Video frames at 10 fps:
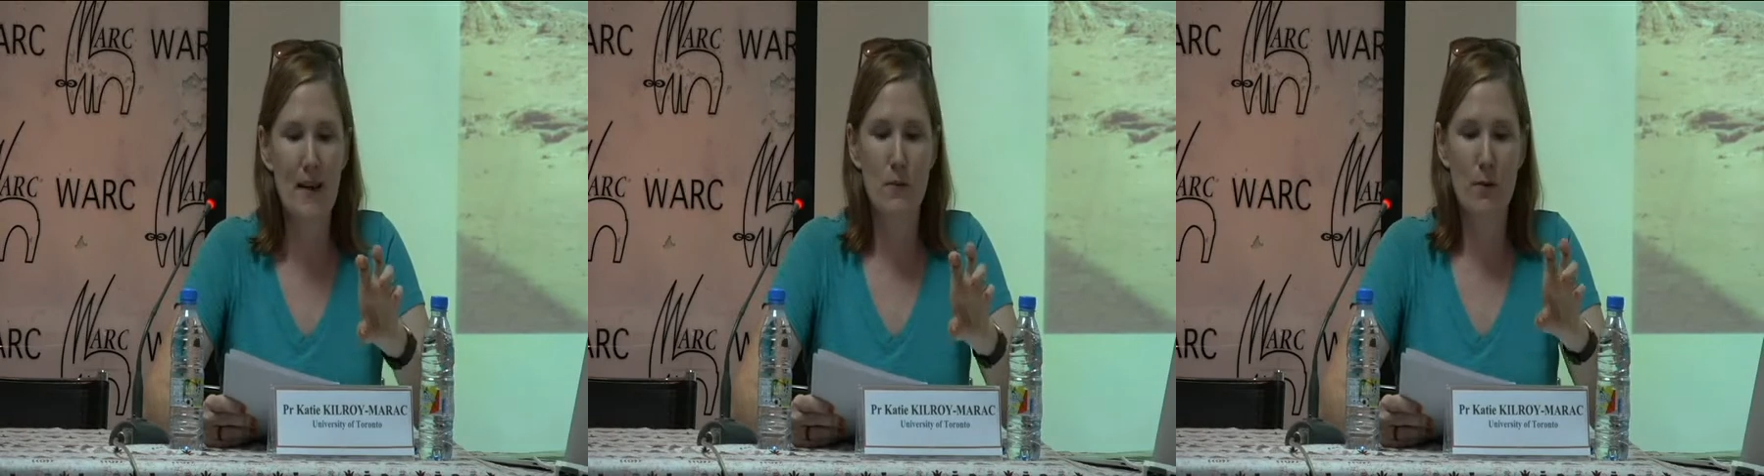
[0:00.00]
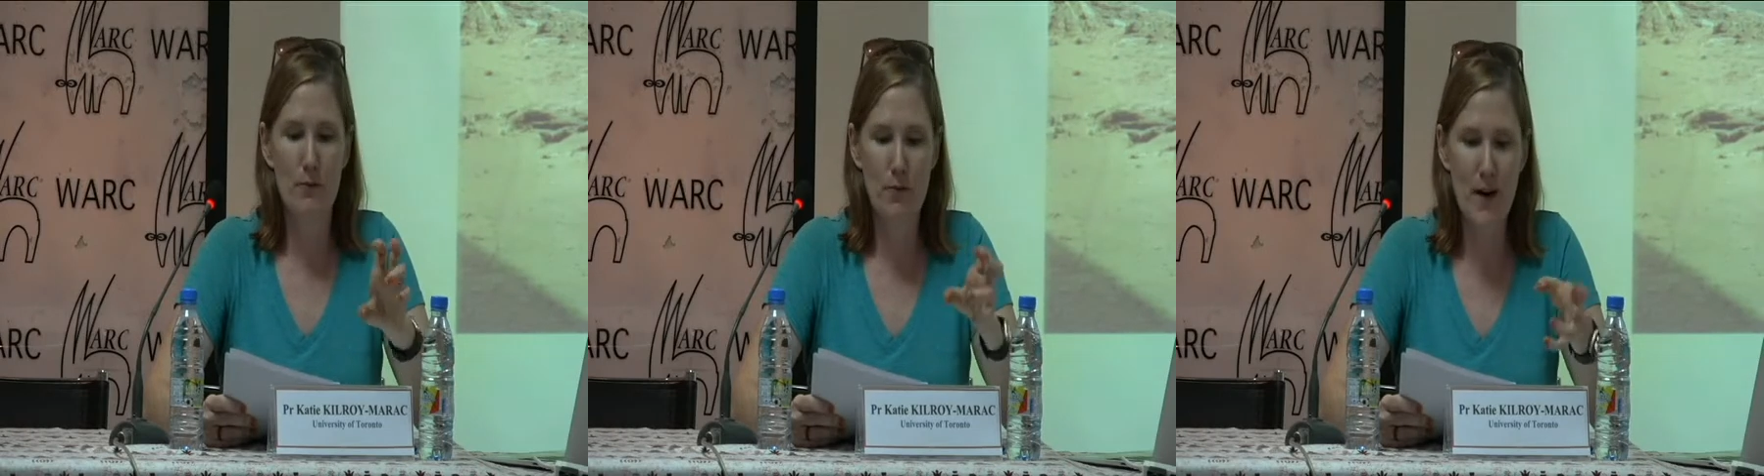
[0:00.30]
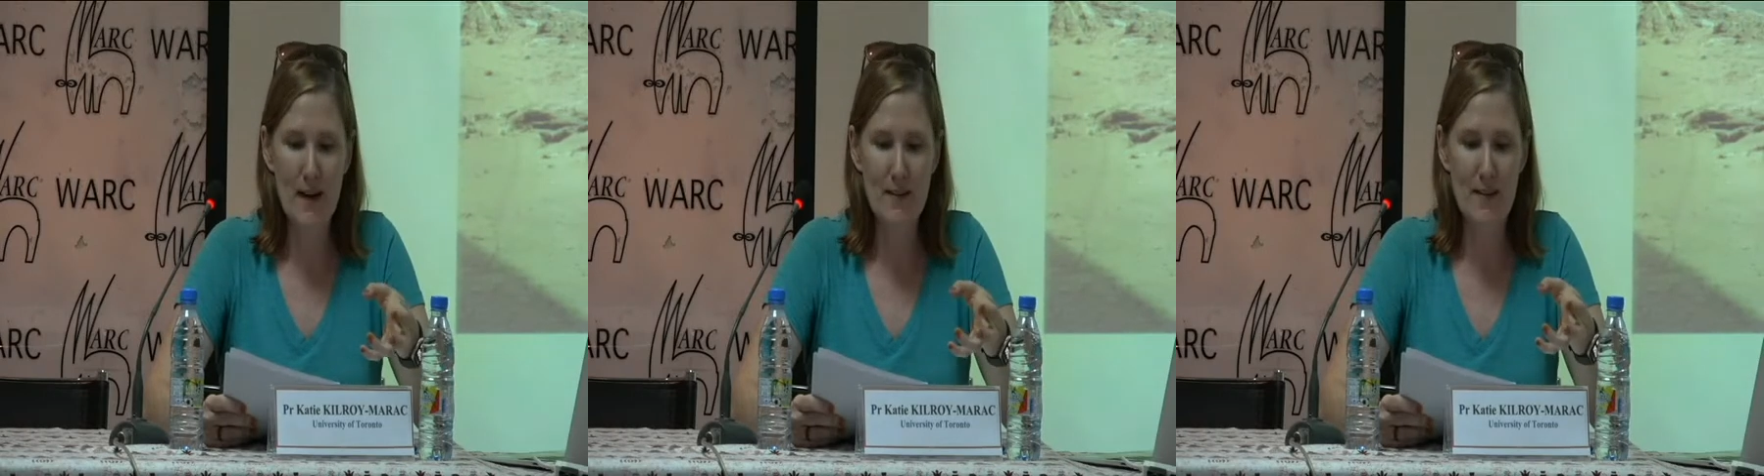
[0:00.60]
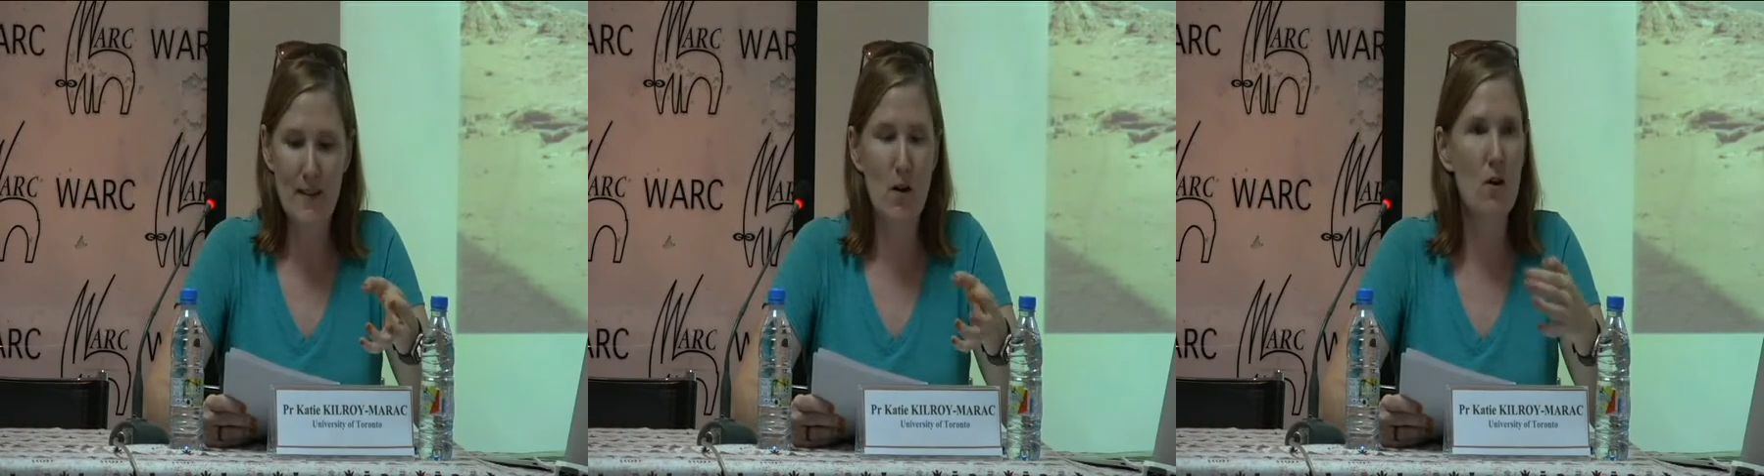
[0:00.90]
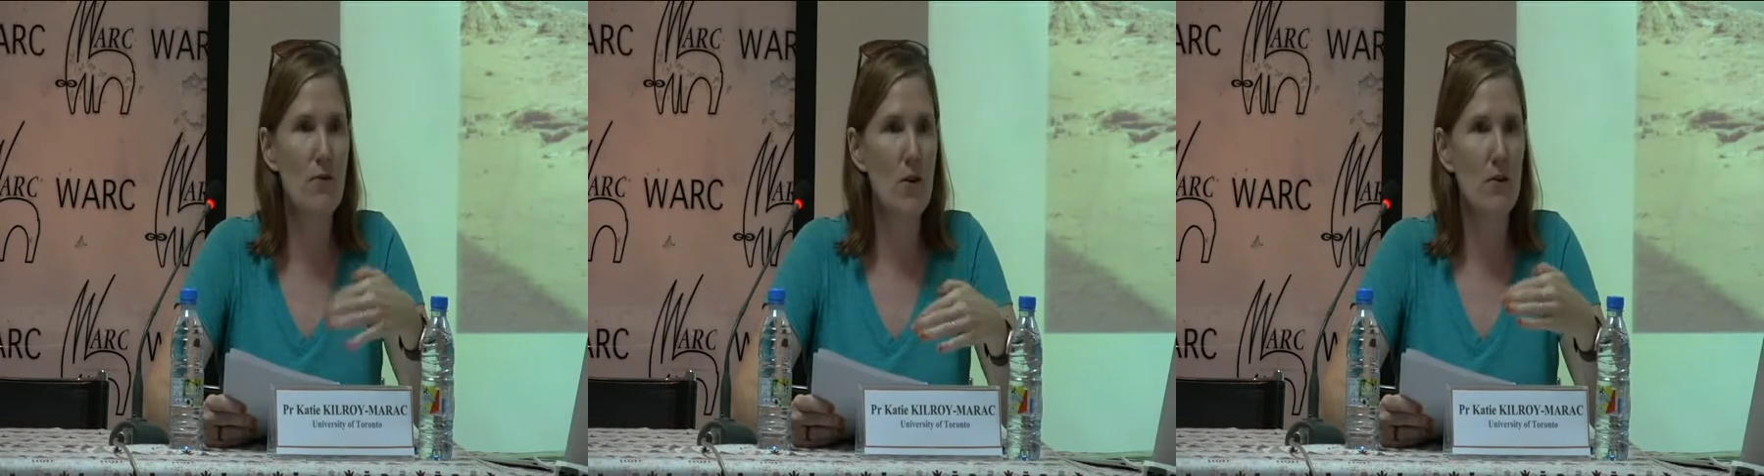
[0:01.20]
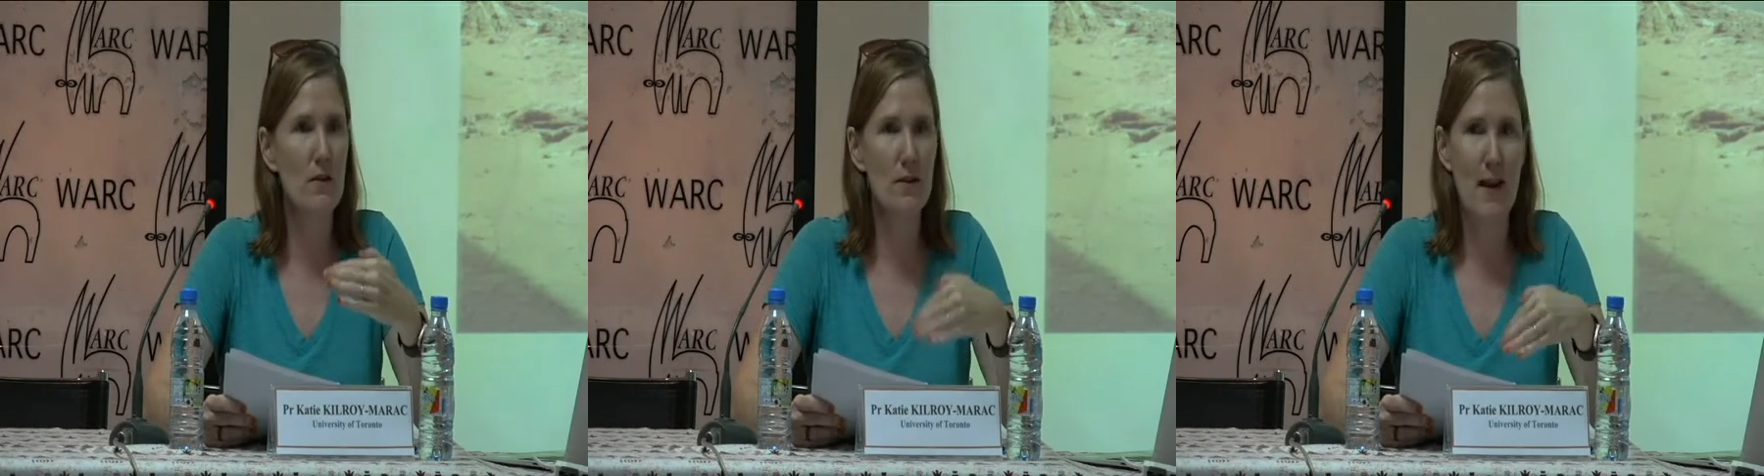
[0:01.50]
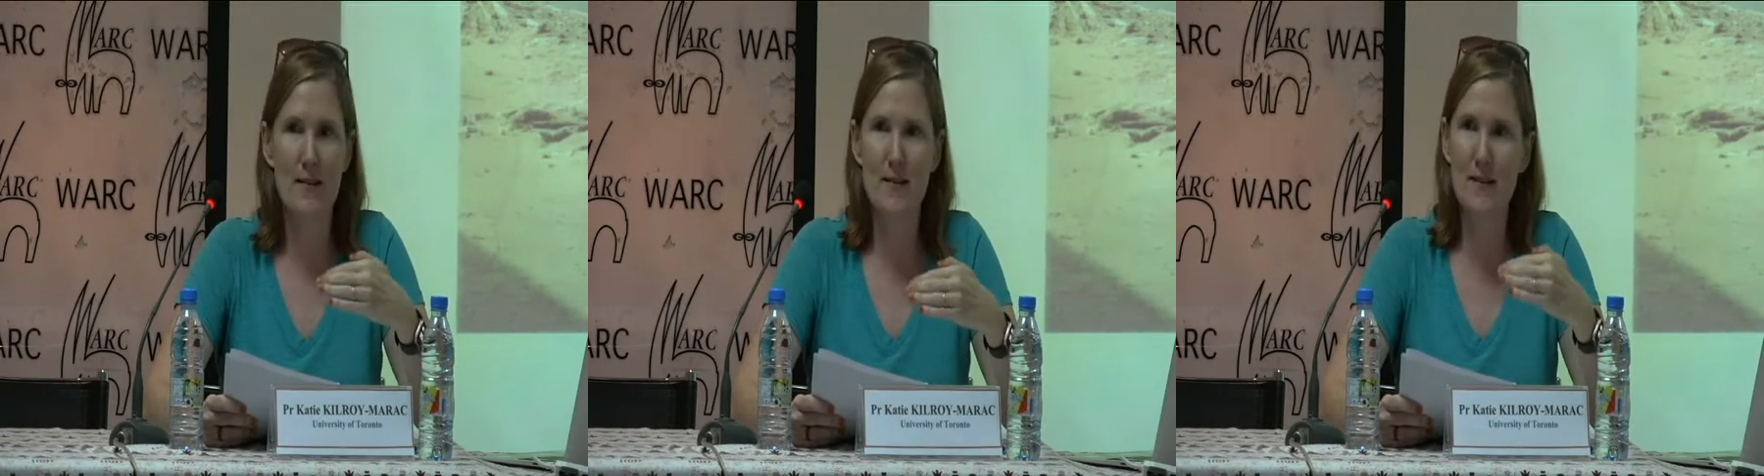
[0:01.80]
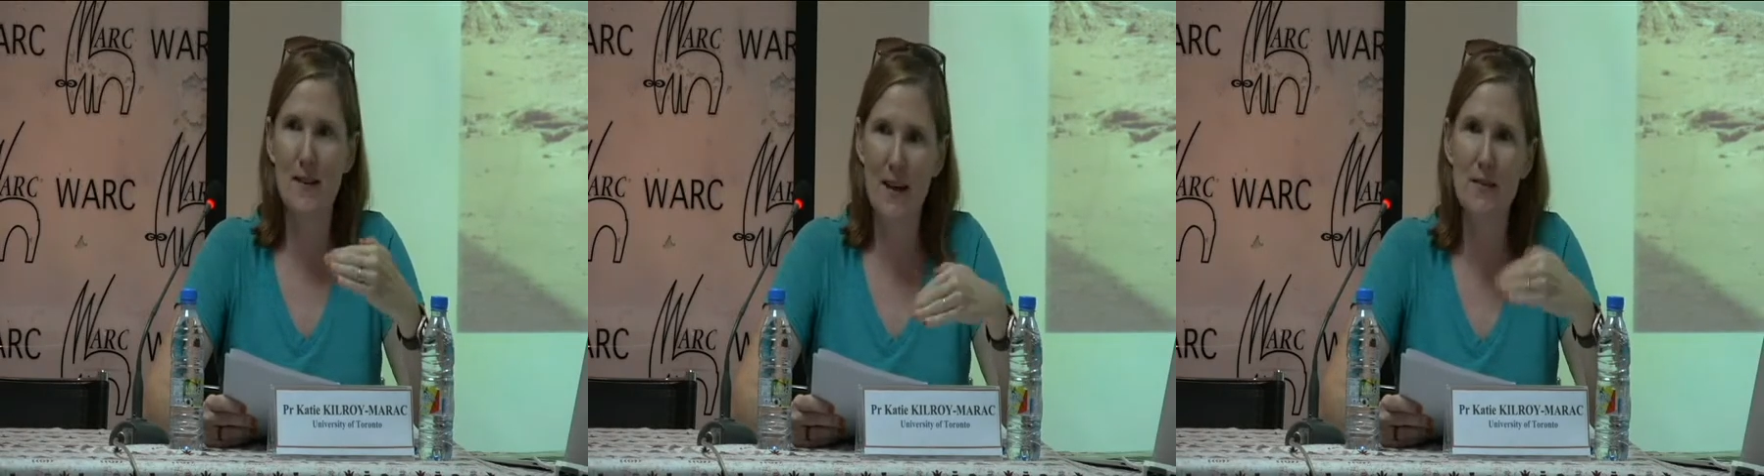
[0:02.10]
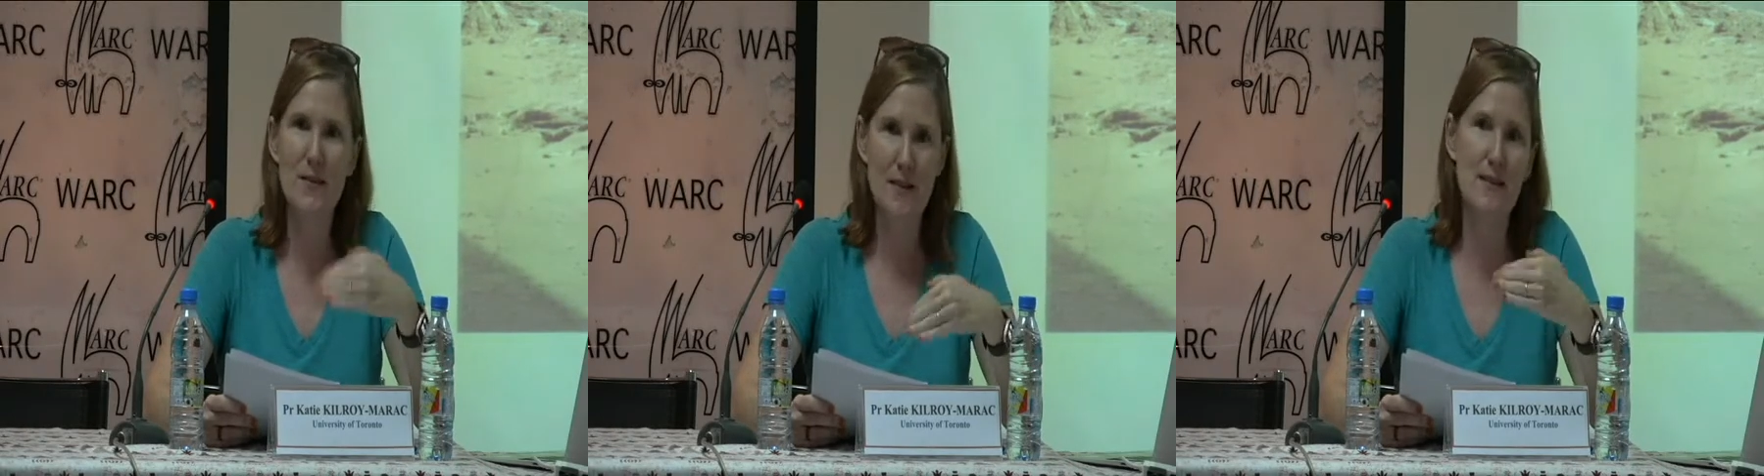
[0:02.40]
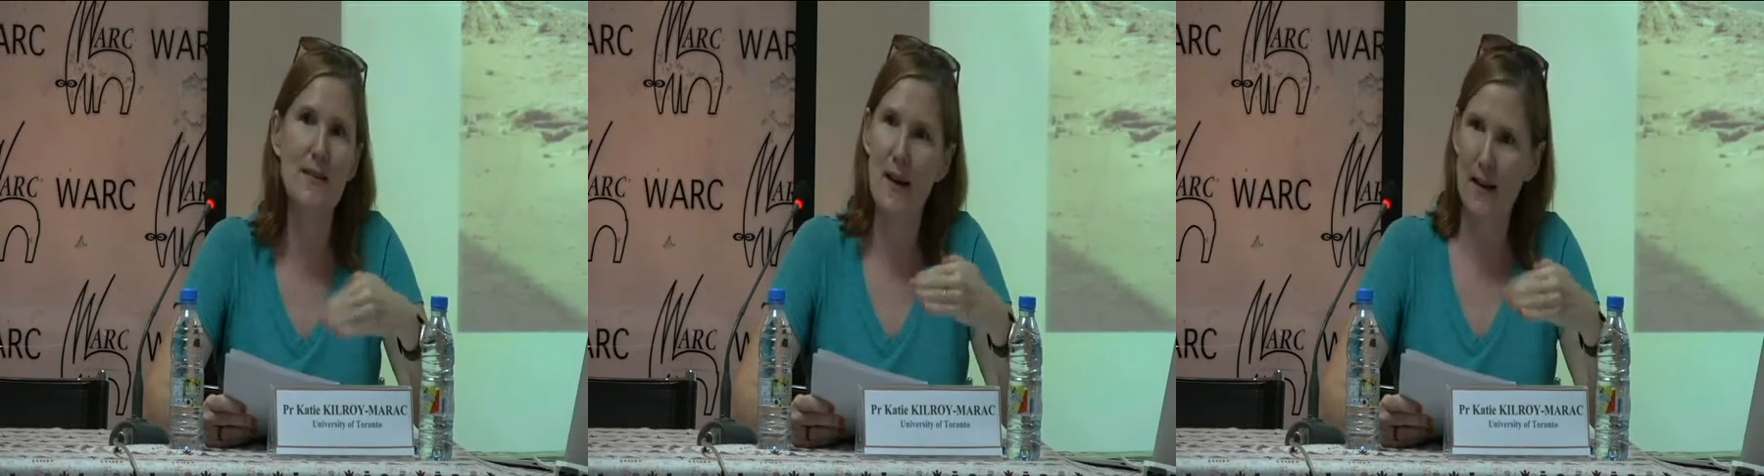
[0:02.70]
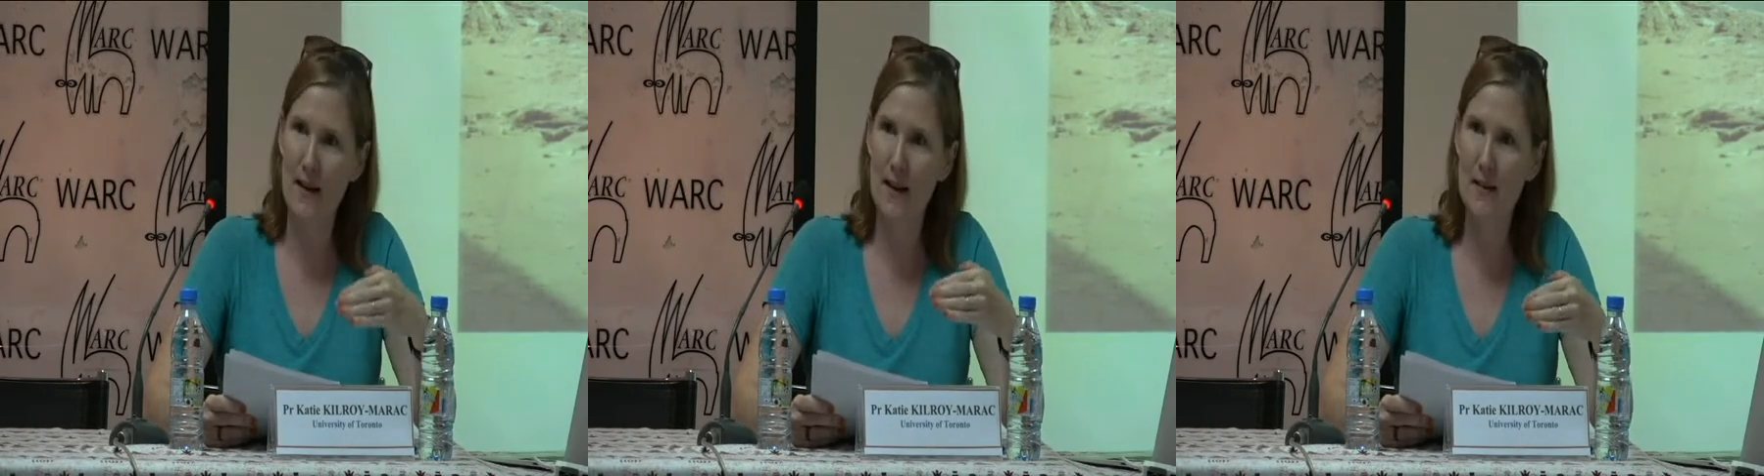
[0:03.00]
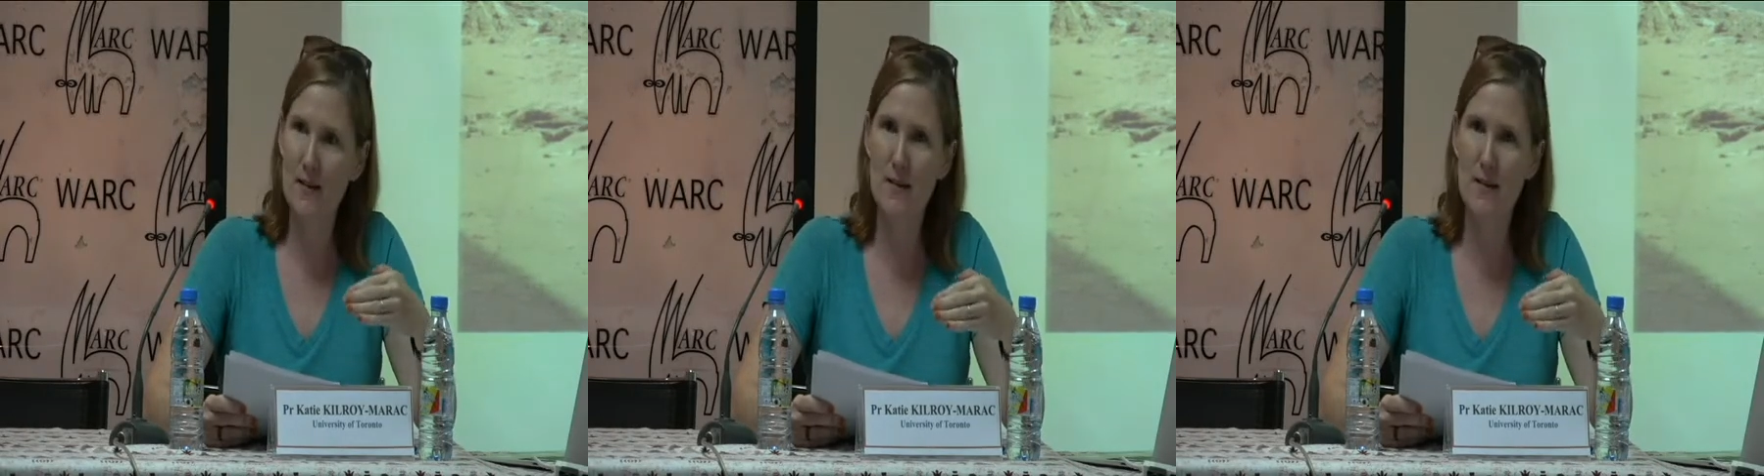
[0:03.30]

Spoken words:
and refracted over the last kind of 6 decades.